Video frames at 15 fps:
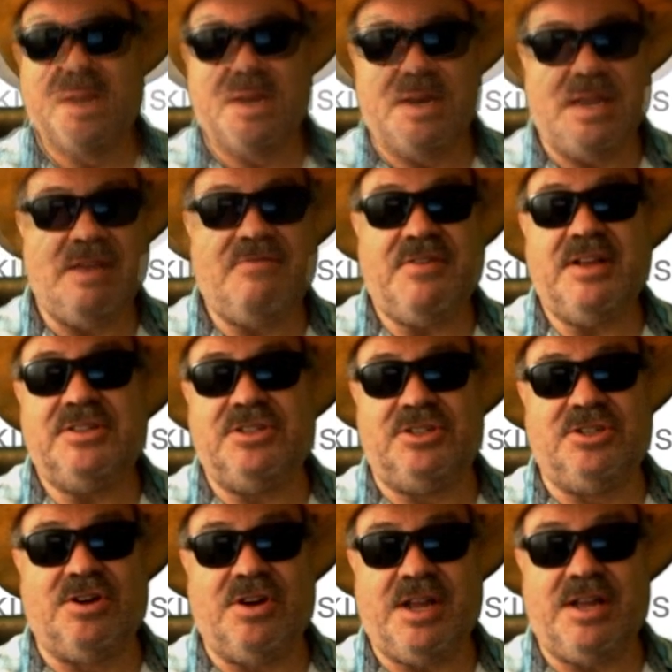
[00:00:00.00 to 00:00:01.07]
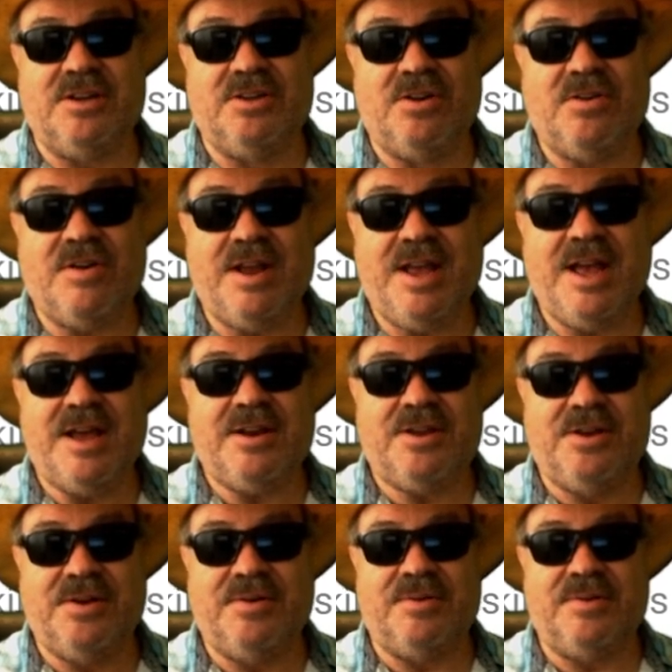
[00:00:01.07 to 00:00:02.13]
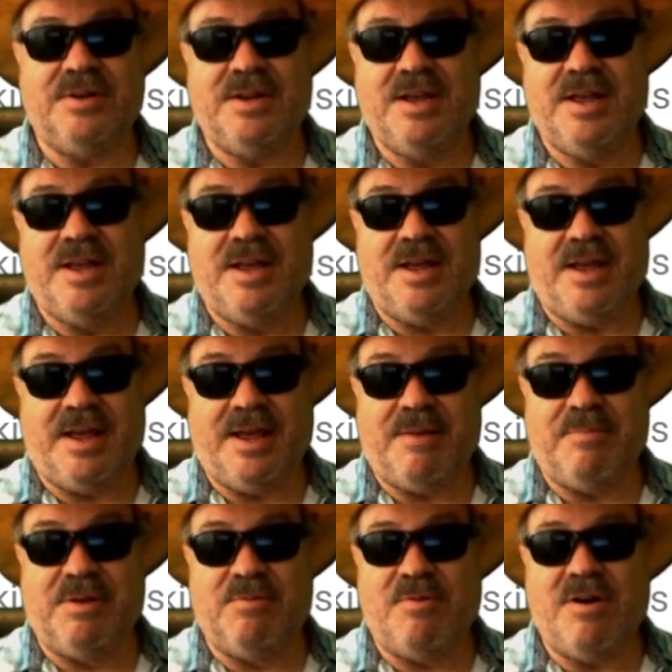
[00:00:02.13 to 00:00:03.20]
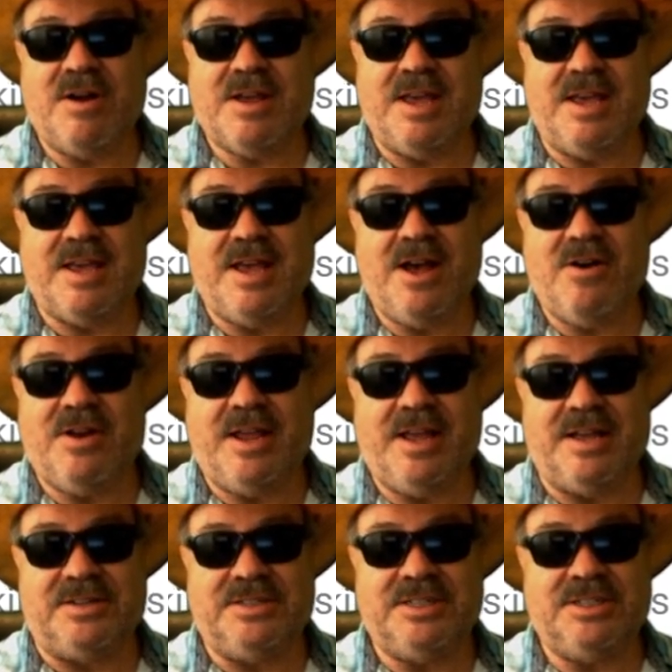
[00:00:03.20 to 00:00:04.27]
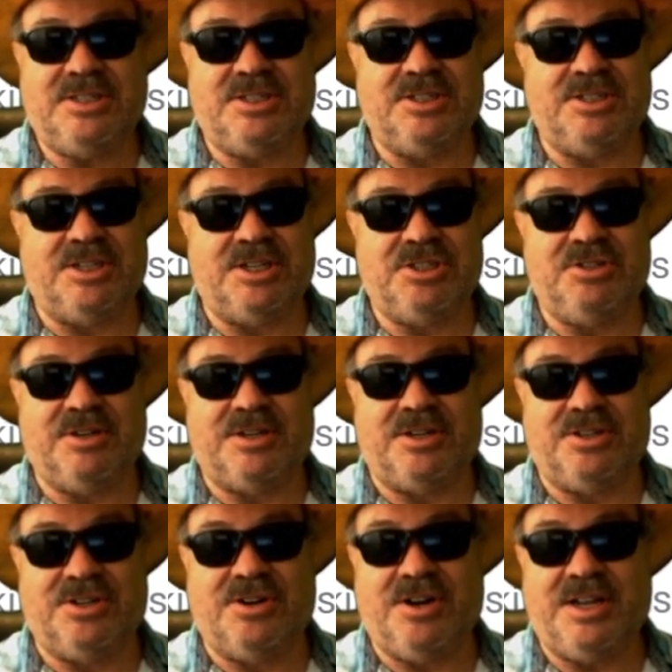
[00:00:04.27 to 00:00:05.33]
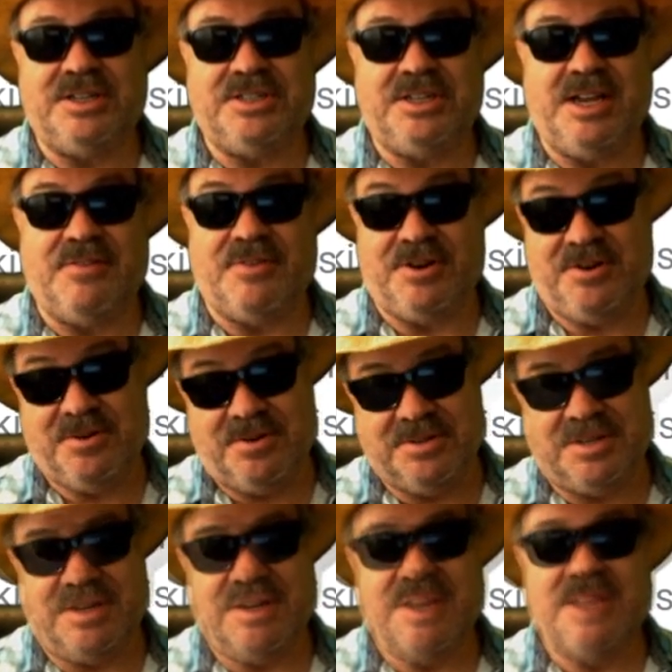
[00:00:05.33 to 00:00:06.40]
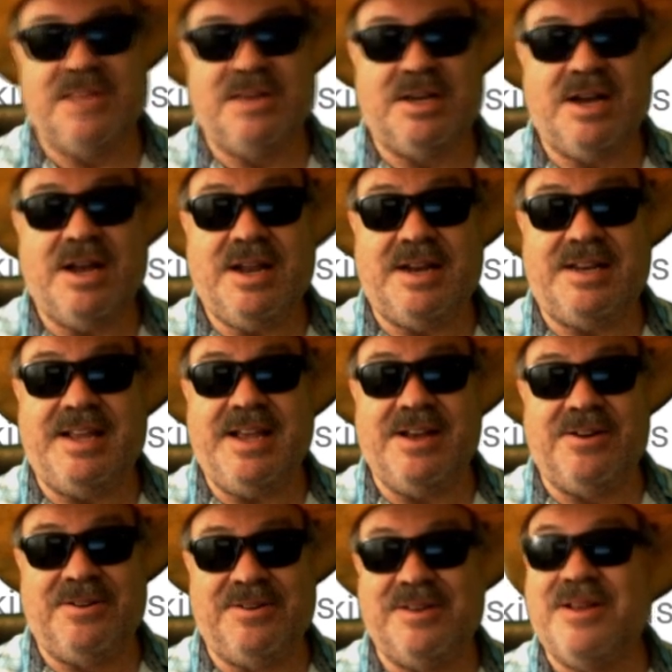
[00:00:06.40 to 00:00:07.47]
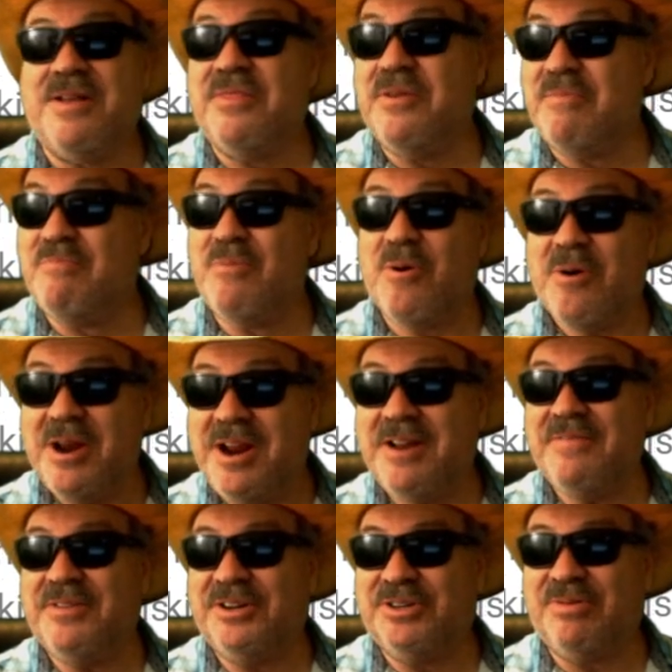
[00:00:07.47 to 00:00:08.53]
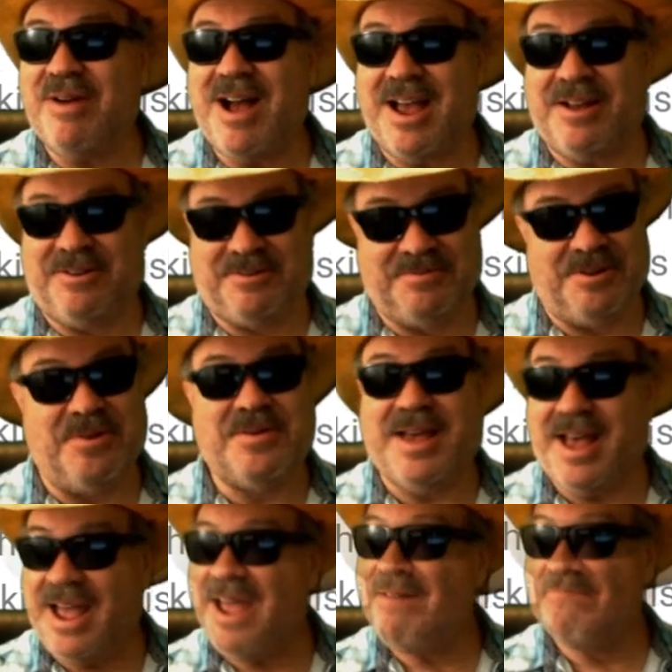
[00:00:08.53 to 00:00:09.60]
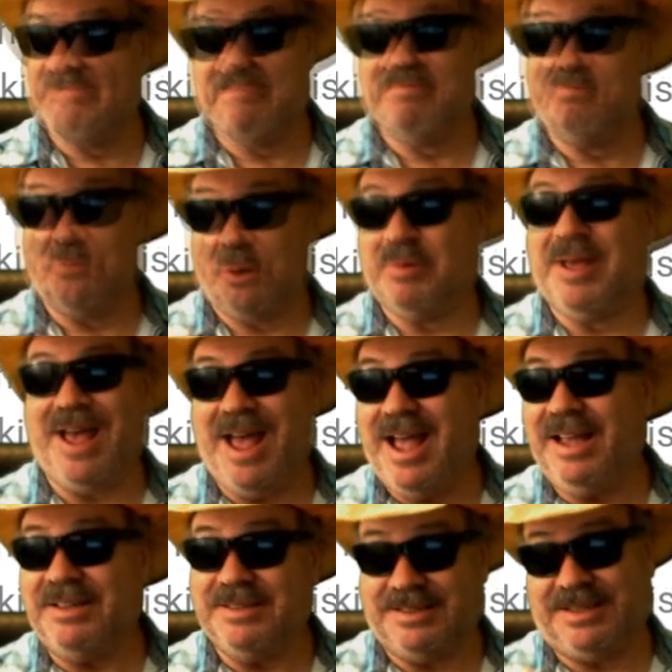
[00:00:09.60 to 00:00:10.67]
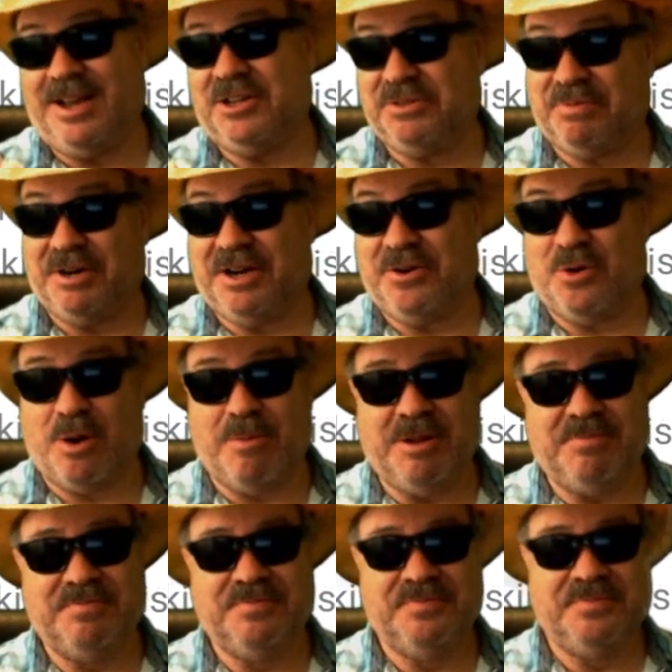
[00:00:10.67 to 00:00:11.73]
Defense attorney Lorianne Kuhn and Milwaukee County Assistant District Attorney Stephen Knowlton cut a deal the morning of the trial. Okay. Okay, sounds pretty normal,